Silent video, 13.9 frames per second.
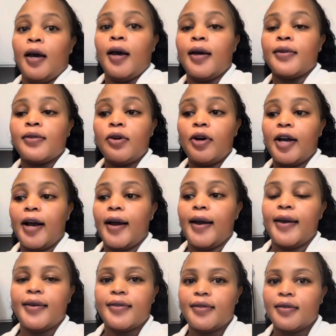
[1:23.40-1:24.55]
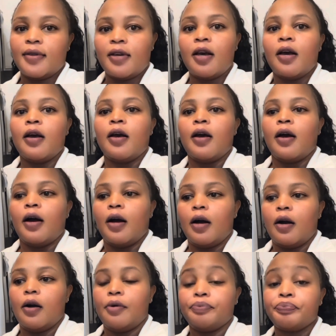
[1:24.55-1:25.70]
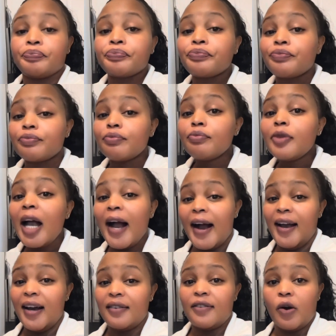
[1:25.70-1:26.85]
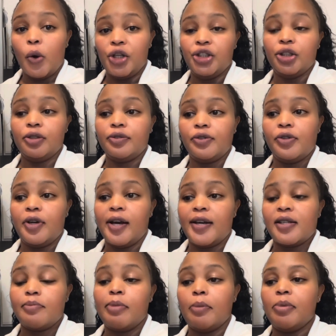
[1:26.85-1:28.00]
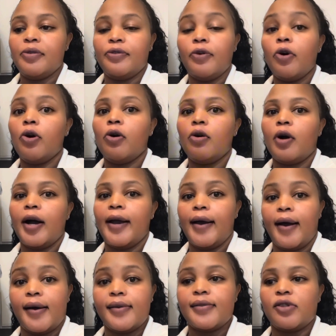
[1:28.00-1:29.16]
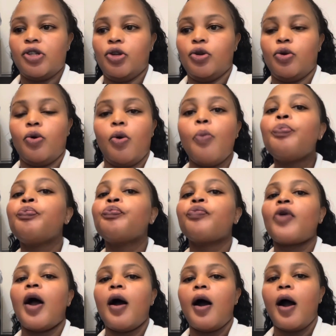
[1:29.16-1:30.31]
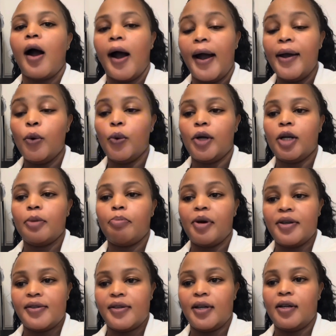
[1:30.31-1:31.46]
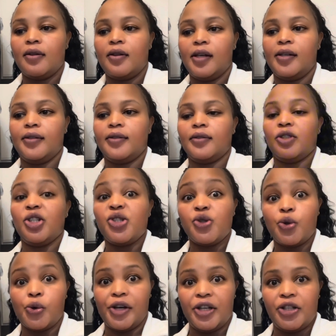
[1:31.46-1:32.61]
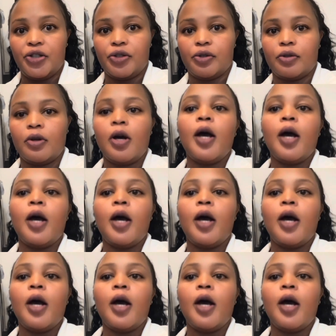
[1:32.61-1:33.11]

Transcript: So guys, I have a question for you guys, but before I ask you, I want to present this situation.